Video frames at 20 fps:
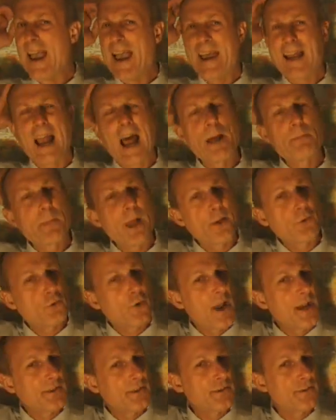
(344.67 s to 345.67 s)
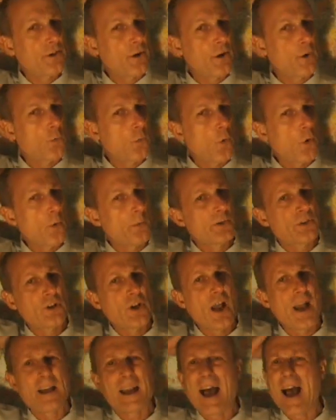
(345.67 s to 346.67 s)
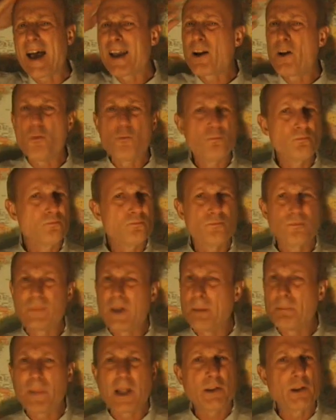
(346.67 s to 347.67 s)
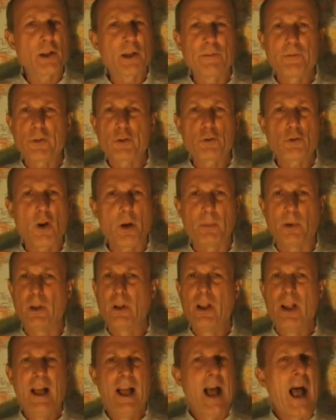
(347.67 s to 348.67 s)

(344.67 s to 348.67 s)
And I'm not trying to start a war with China. I'm not looking for trouble.